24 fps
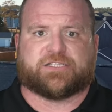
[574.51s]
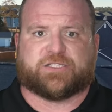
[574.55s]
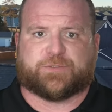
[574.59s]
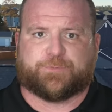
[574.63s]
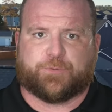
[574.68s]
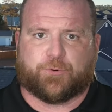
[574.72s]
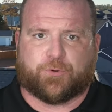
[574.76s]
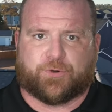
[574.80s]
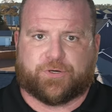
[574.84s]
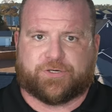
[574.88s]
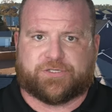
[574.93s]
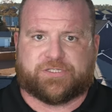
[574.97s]

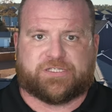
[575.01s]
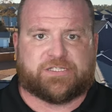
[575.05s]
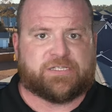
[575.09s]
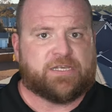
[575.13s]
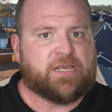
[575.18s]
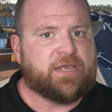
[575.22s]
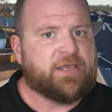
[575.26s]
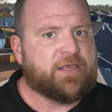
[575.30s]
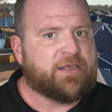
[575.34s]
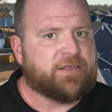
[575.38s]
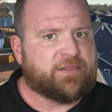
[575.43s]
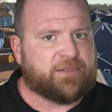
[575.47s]
sports,
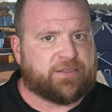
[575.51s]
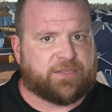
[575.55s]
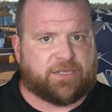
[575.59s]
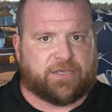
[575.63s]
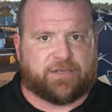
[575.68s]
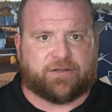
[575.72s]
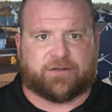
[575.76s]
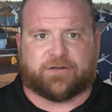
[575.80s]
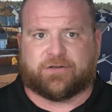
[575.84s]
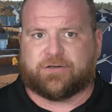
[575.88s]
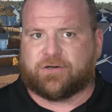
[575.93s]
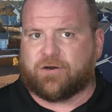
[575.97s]

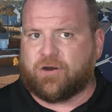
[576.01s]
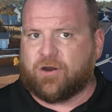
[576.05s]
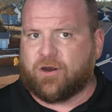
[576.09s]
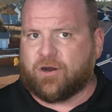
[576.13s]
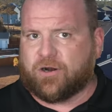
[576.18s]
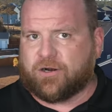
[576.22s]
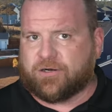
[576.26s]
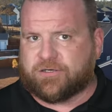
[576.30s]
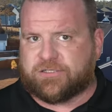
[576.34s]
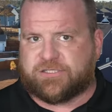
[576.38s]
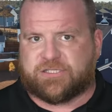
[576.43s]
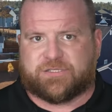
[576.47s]
theater,
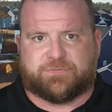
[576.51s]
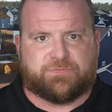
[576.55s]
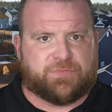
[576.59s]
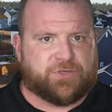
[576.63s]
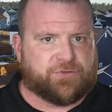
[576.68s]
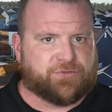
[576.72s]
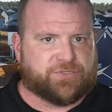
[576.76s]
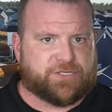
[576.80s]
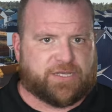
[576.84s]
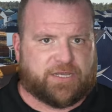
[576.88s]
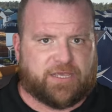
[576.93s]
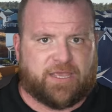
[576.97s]
arts,
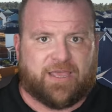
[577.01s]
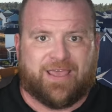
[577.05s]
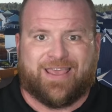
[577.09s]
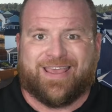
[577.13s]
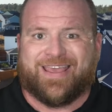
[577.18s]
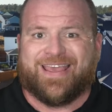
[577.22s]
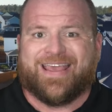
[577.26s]
music.